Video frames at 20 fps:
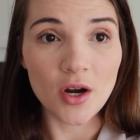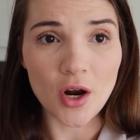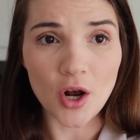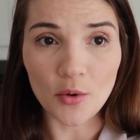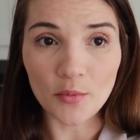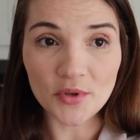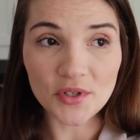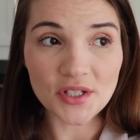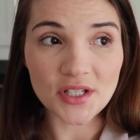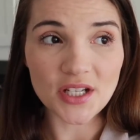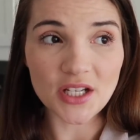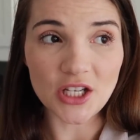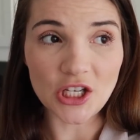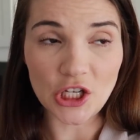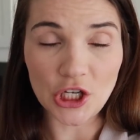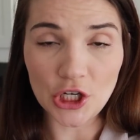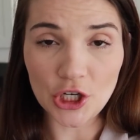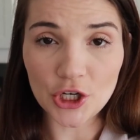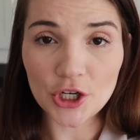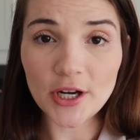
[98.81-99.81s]
almost a
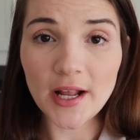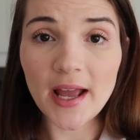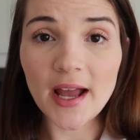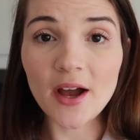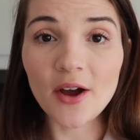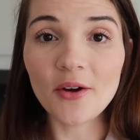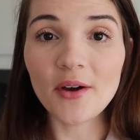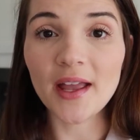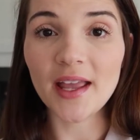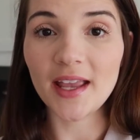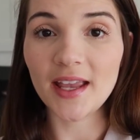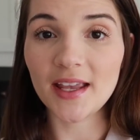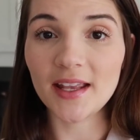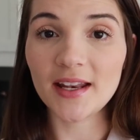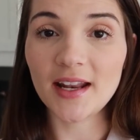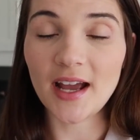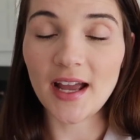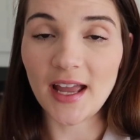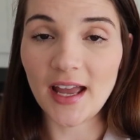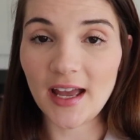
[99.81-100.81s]
year now
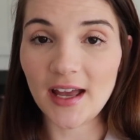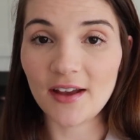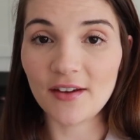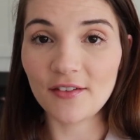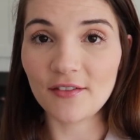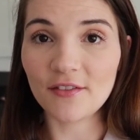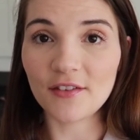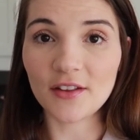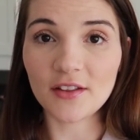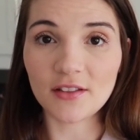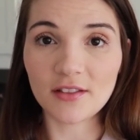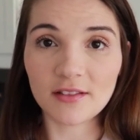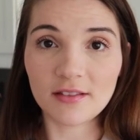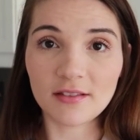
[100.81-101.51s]
and I have